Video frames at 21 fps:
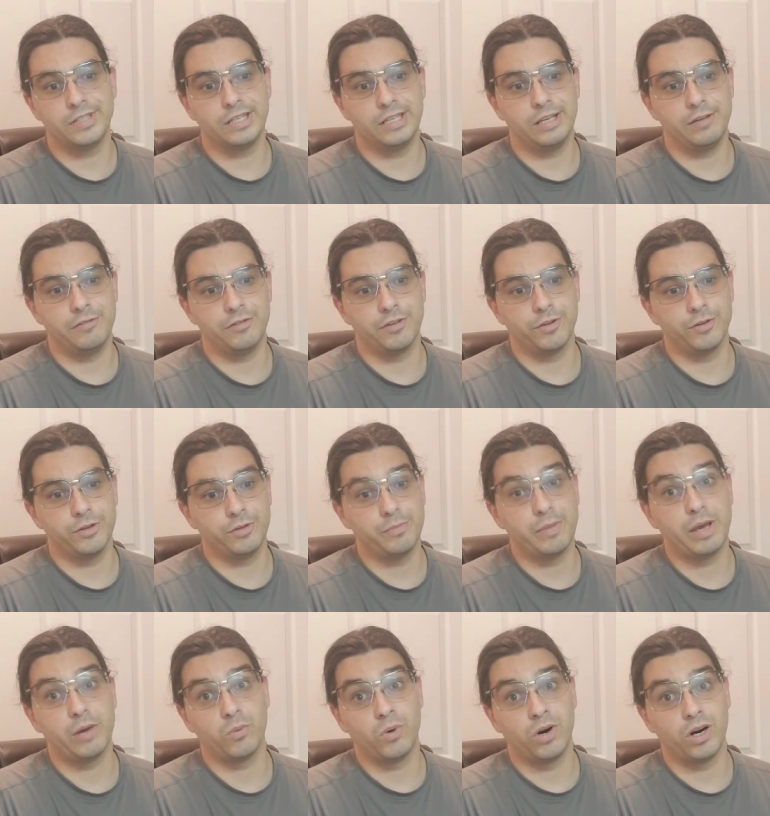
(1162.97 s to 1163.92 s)
even though you
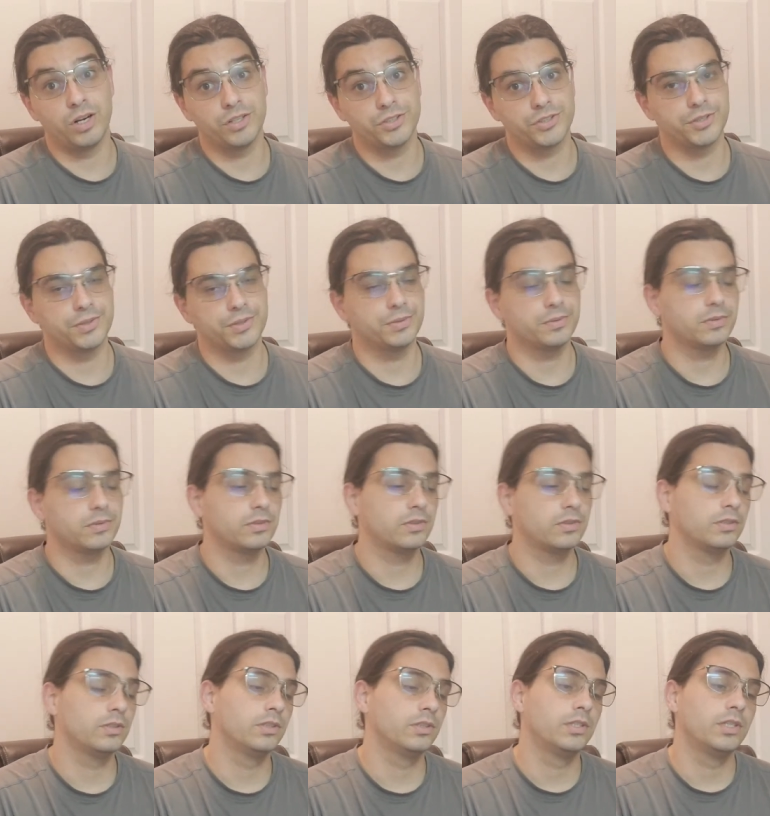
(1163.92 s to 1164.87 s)
may want to.
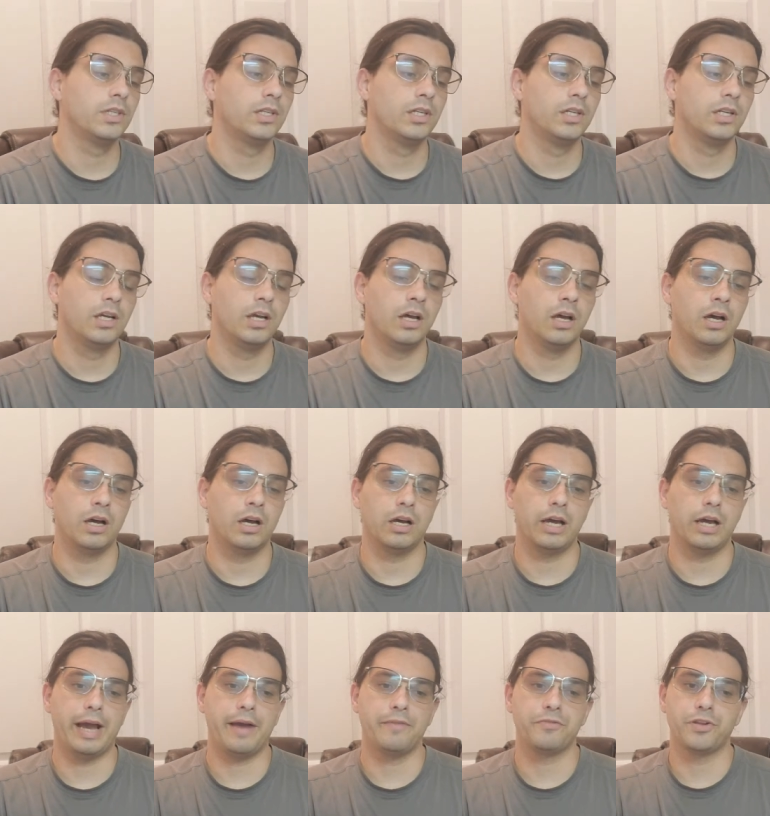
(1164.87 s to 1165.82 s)

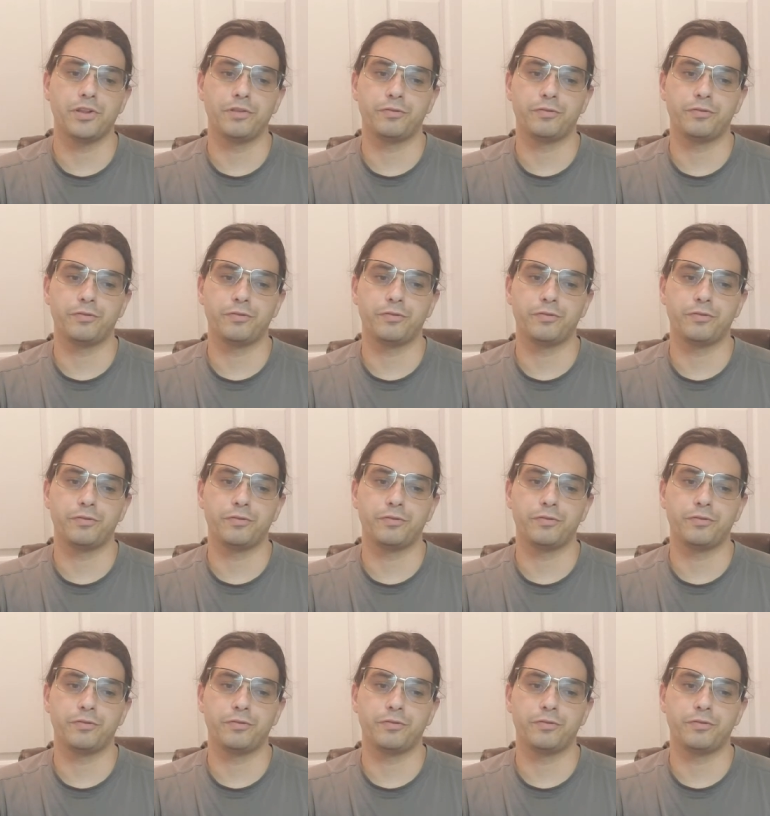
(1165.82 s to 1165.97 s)
After